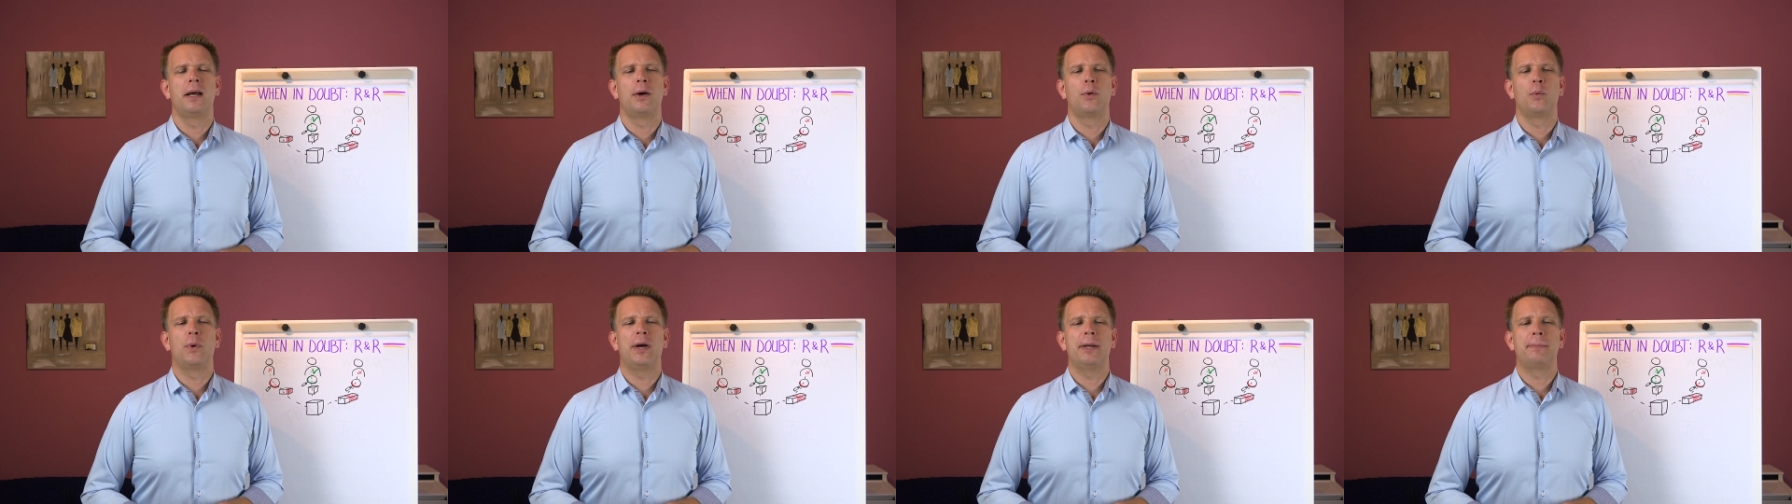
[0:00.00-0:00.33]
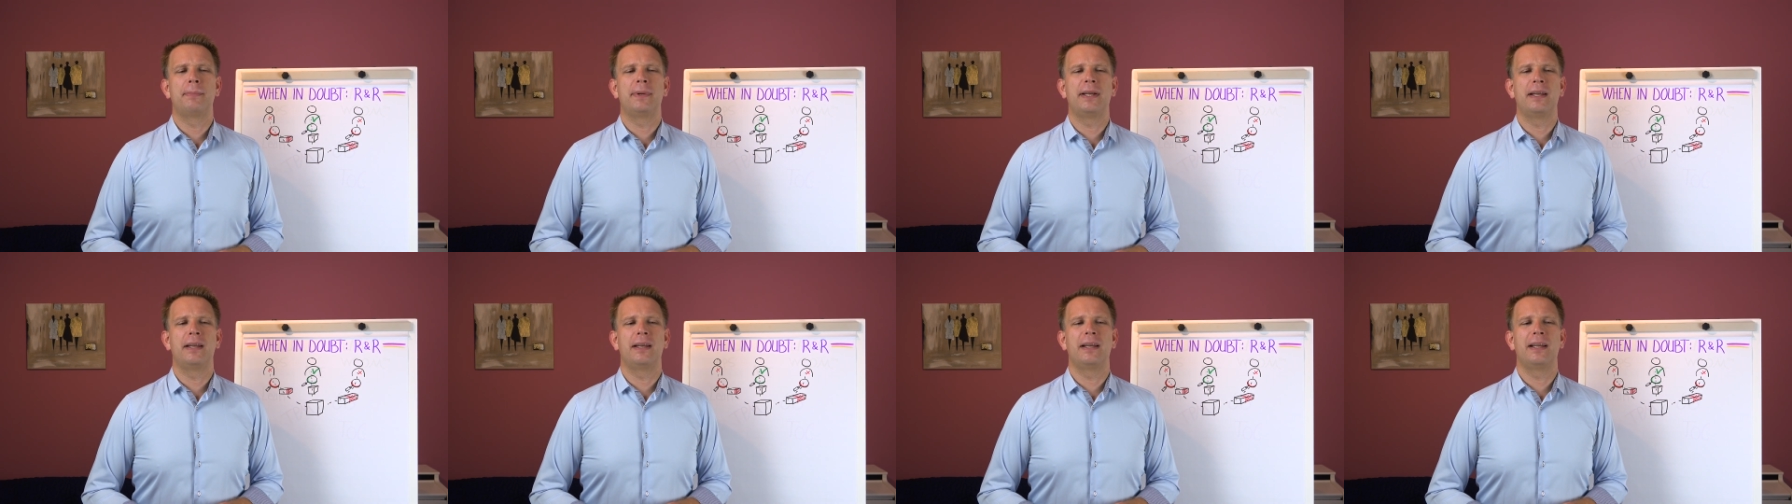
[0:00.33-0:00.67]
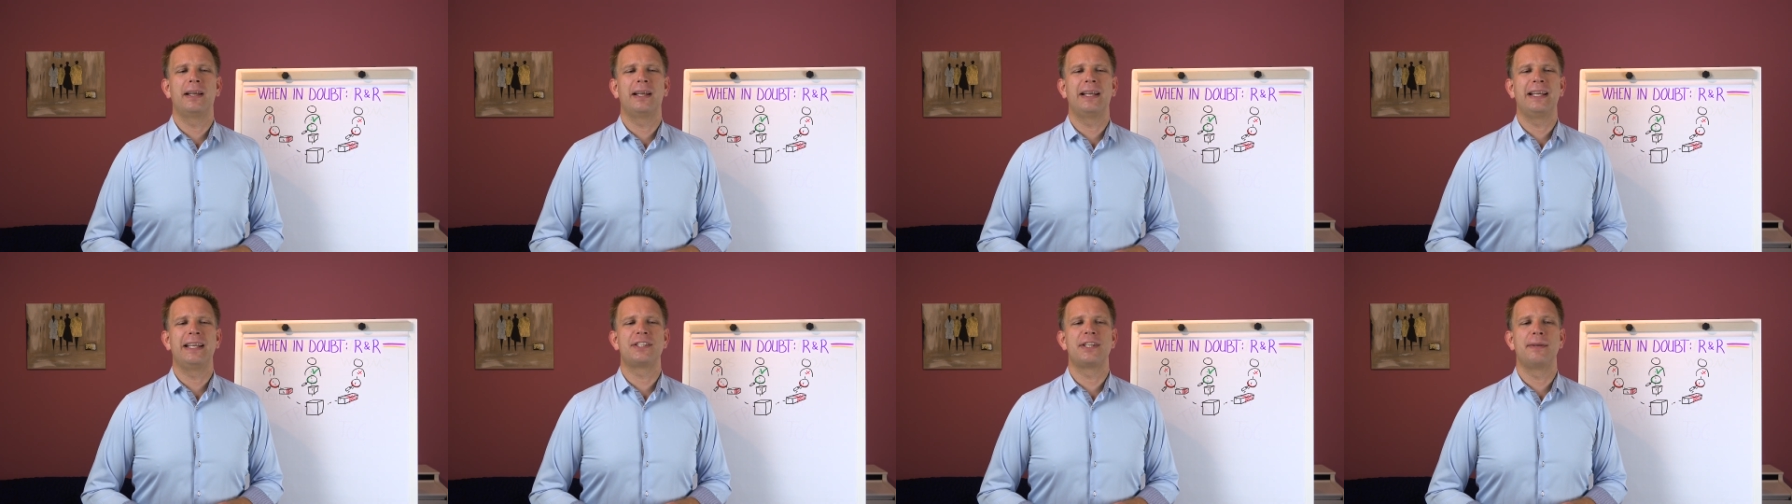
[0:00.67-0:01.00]
wait, but
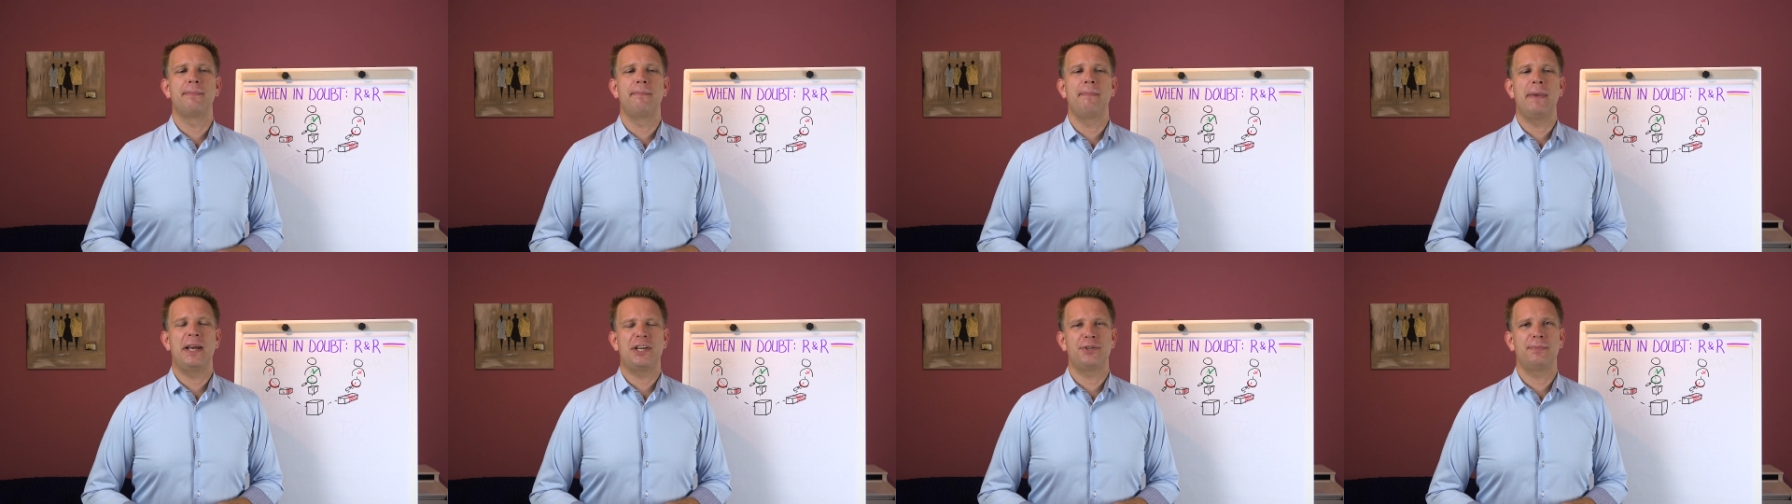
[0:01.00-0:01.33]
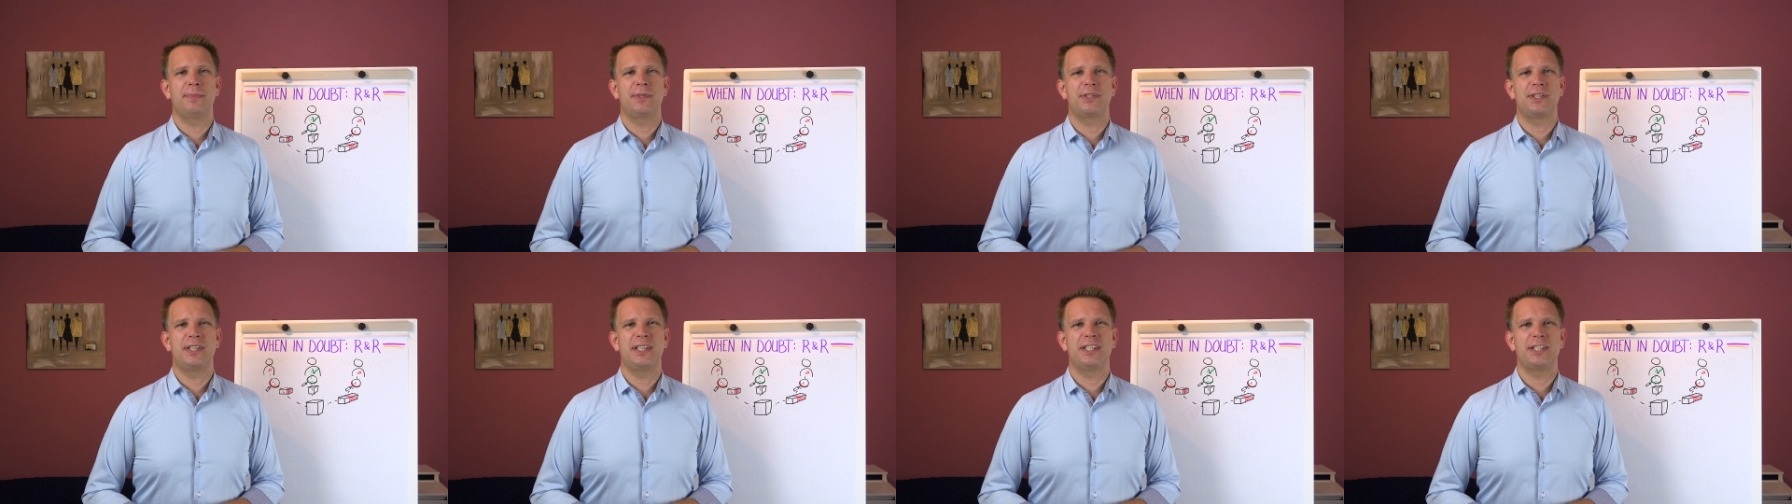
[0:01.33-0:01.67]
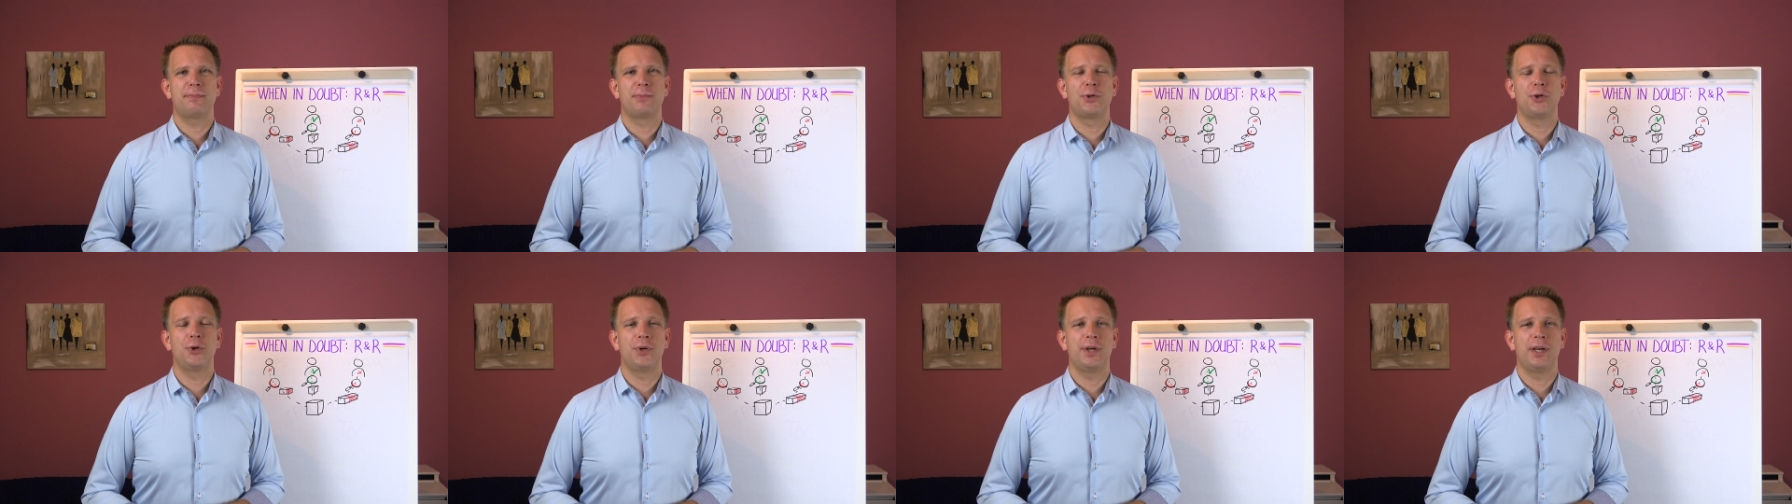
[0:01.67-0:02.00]
is the measurement system good